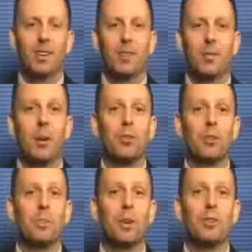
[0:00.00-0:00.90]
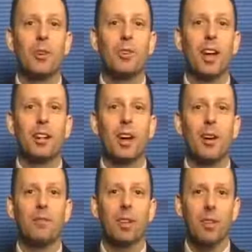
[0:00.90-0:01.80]
You're watching the
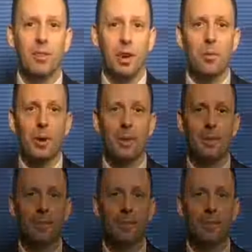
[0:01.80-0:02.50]
moneyshow.com video network.